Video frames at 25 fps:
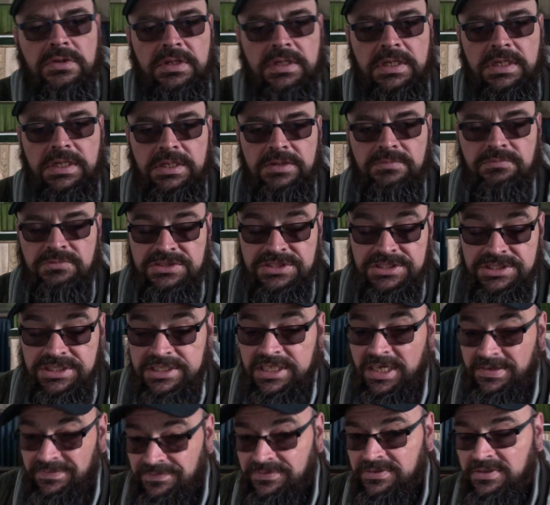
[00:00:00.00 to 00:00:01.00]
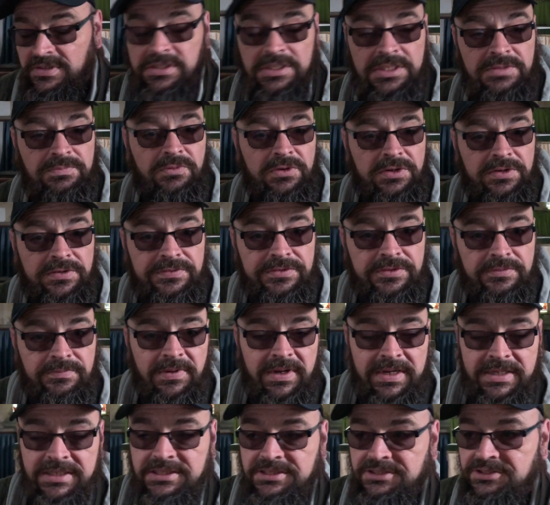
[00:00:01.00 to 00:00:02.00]
It was definitely worth the
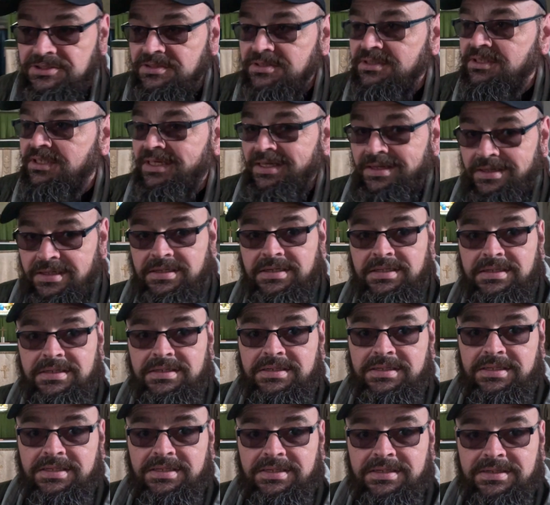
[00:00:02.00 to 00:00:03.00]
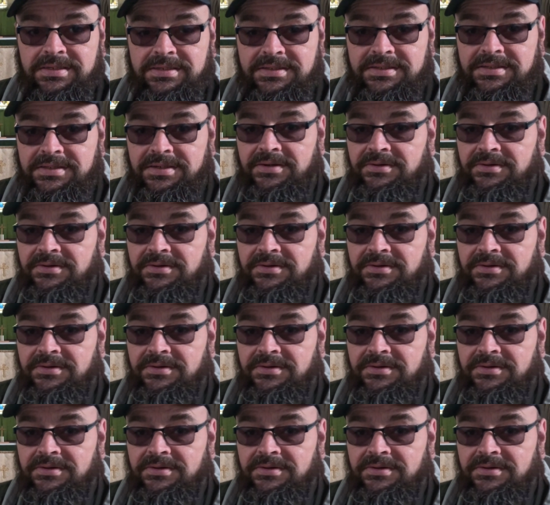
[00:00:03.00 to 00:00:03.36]
wait getting in here.